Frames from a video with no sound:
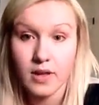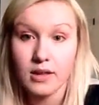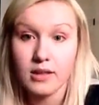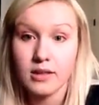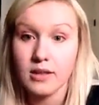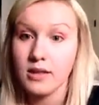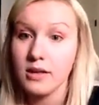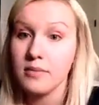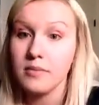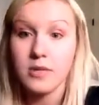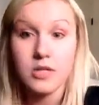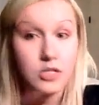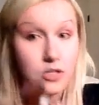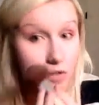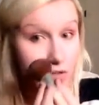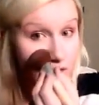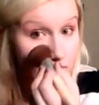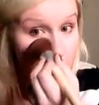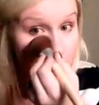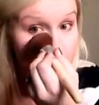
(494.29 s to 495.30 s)
And then I'm gonna
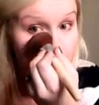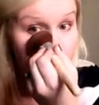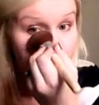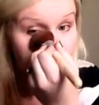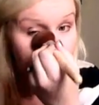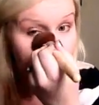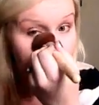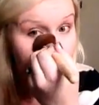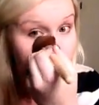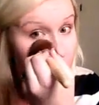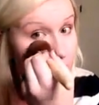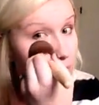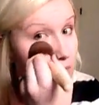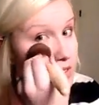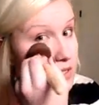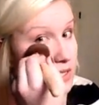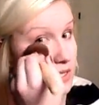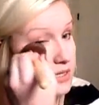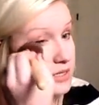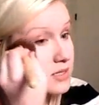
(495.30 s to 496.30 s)
do the same with the other eye
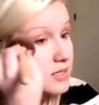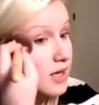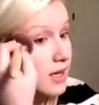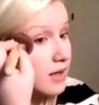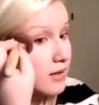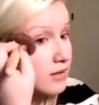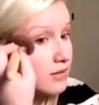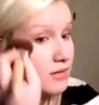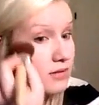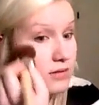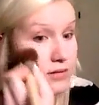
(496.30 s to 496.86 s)
once that's set.